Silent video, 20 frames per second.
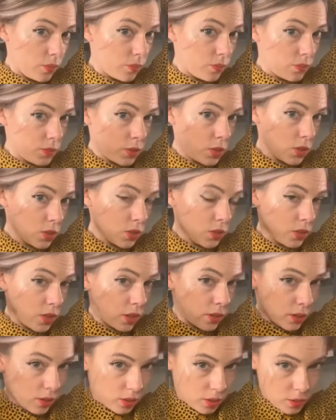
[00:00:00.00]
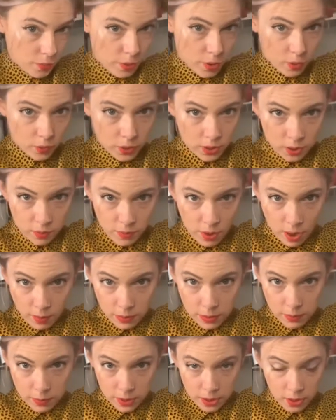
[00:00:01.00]
Just do another little pony or bobby pin.
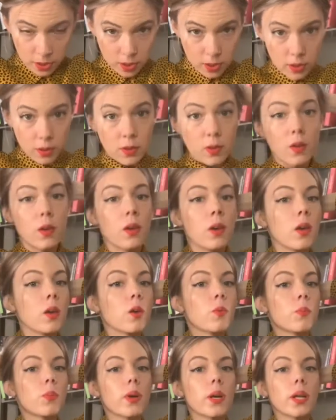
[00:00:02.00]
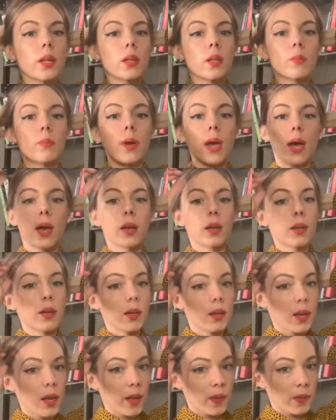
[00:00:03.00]
Put it in the back,
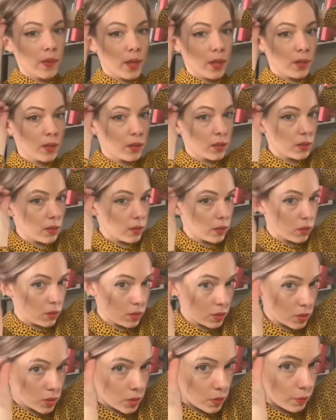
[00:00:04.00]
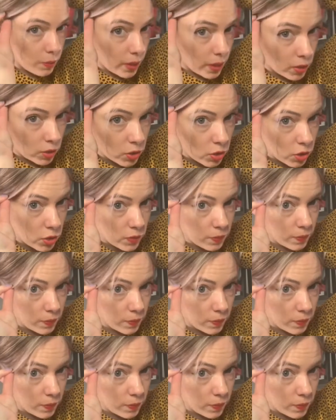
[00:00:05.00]
and then you can just pinch.